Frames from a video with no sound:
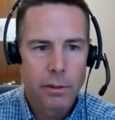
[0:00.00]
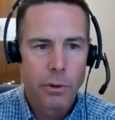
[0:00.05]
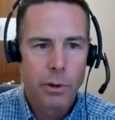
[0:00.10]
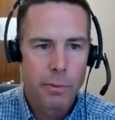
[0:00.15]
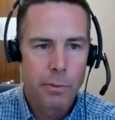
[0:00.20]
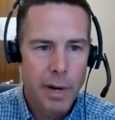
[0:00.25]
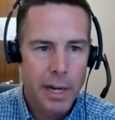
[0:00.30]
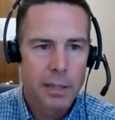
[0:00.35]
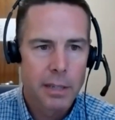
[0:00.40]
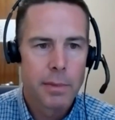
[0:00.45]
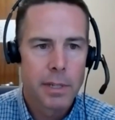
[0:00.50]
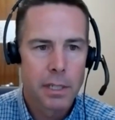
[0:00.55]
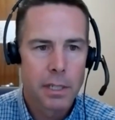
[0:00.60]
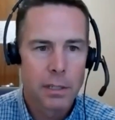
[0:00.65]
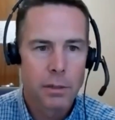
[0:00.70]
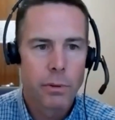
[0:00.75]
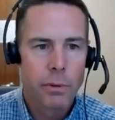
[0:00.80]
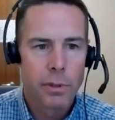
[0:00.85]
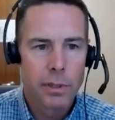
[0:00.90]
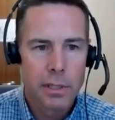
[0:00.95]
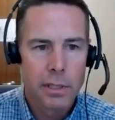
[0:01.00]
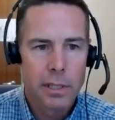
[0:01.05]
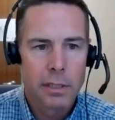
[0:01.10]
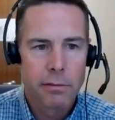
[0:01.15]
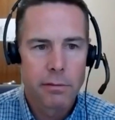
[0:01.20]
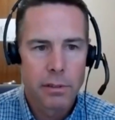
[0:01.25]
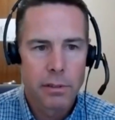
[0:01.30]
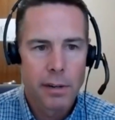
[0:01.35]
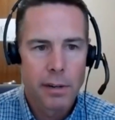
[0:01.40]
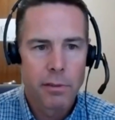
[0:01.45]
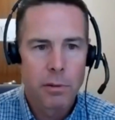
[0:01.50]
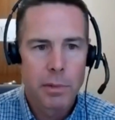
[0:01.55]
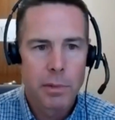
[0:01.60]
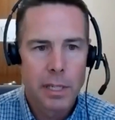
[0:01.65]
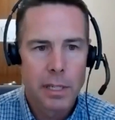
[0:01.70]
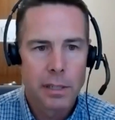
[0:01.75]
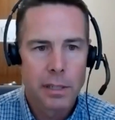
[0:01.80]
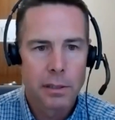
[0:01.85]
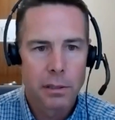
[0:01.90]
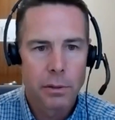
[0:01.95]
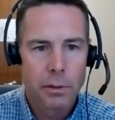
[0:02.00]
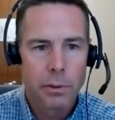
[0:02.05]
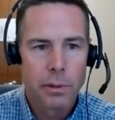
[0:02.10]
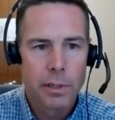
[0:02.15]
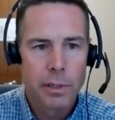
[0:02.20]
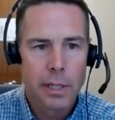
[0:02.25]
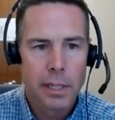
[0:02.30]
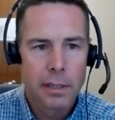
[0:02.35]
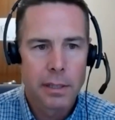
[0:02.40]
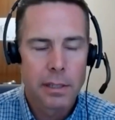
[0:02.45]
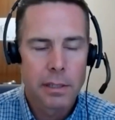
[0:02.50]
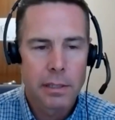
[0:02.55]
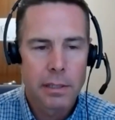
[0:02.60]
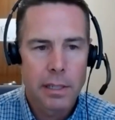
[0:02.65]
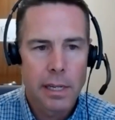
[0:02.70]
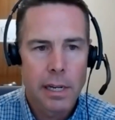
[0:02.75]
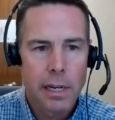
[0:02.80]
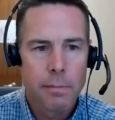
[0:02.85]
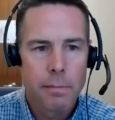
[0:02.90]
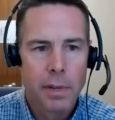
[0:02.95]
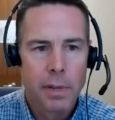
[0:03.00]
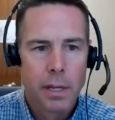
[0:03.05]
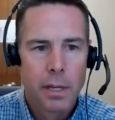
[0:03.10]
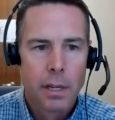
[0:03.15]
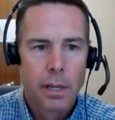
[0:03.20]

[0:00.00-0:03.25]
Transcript: or recommended quarantine for everybody on the court at this time.